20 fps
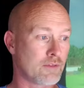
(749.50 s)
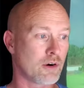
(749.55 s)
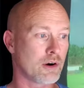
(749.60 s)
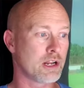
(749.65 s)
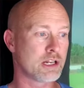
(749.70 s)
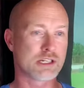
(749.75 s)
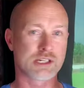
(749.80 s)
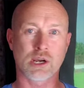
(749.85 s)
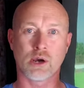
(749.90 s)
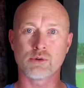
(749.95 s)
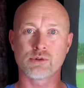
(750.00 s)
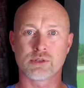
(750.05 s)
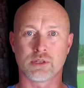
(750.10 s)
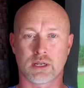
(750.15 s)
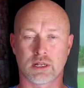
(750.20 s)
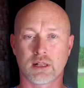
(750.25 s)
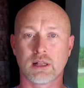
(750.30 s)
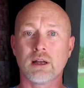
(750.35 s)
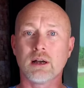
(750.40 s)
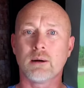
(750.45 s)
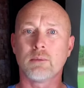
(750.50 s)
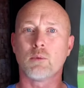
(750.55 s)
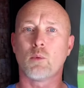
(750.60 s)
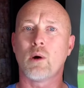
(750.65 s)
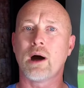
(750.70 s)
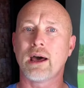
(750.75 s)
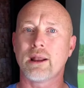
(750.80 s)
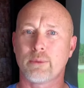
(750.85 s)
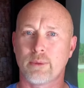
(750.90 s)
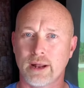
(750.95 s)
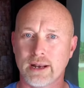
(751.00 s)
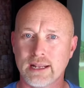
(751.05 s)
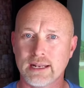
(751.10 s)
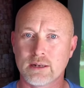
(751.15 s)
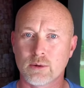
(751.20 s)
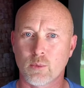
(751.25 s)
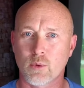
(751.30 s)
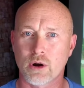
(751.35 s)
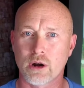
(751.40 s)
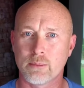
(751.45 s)
I've already chosen the club. Why do I
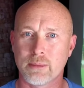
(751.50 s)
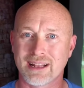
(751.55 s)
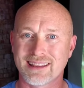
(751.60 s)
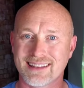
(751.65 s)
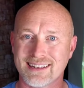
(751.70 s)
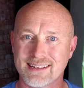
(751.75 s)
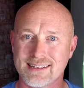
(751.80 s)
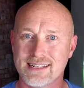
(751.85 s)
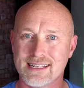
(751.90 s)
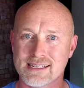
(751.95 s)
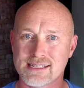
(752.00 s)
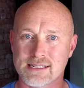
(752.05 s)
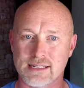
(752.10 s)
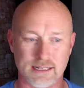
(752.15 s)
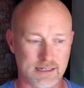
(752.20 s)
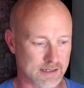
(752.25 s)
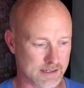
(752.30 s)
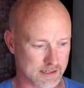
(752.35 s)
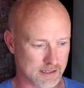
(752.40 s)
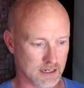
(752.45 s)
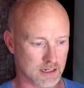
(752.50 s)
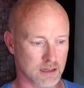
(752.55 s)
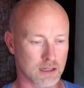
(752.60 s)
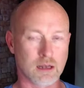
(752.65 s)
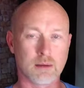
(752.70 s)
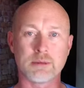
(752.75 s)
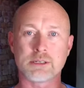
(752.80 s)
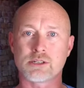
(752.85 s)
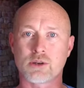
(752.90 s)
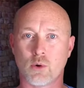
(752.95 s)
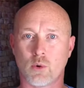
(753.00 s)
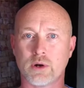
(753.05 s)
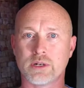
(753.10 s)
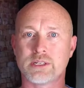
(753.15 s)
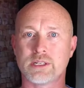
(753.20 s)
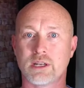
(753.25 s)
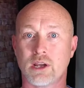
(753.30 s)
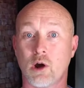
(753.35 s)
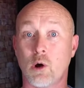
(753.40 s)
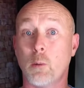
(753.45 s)
need to worry about the distance? The club is
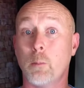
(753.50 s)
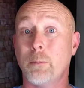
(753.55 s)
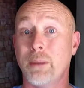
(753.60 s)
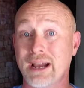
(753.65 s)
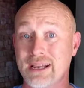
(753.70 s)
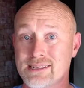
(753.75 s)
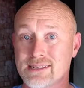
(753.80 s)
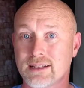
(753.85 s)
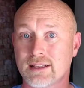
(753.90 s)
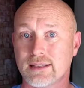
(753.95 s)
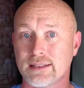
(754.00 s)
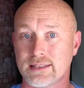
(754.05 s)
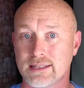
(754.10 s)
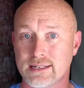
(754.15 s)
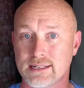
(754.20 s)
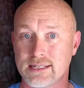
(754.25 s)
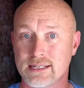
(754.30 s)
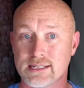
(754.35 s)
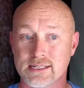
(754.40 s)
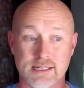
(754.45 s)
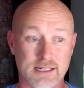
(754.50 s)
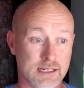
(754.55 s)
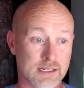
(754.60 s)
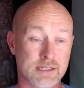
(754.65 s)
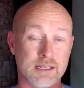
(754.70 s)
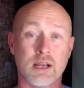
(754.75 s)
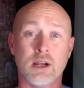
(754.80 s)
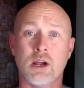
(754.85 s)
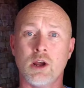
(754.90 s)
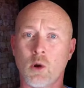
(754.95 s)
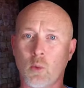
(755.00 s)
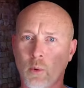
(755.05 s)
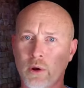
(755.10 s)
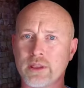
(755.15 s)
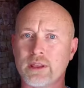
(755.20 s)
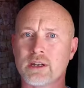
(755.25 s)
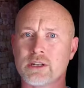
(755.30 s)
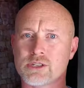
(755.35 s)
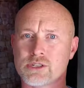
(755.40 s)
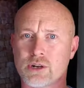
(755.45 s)
going to go basically the distance
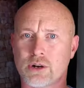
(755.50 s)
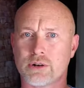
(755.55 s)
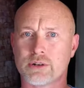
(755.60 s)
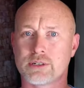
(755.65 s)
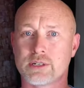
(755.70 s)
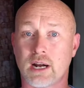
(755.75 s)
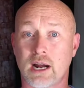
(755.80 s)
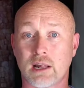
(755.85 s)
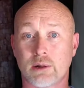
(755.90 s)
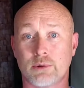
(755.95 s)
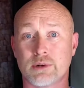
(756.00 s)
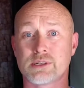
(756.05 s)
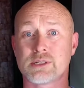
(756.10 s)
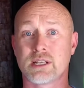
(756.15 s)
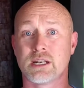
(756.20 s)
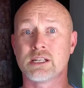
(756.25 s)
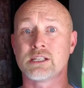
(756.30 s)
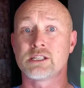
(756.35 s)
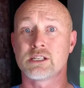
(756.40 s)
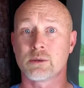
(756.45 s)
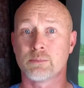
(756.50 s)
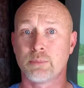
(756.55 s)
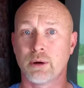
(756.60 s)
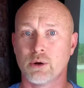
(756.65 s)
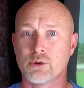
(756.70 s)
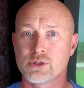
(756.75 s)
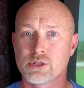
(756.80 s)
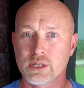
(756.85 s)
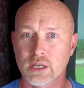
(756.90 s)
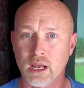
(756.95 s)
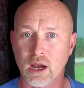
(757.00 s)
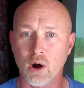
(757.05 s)
within a certain tolerance that it's supposed to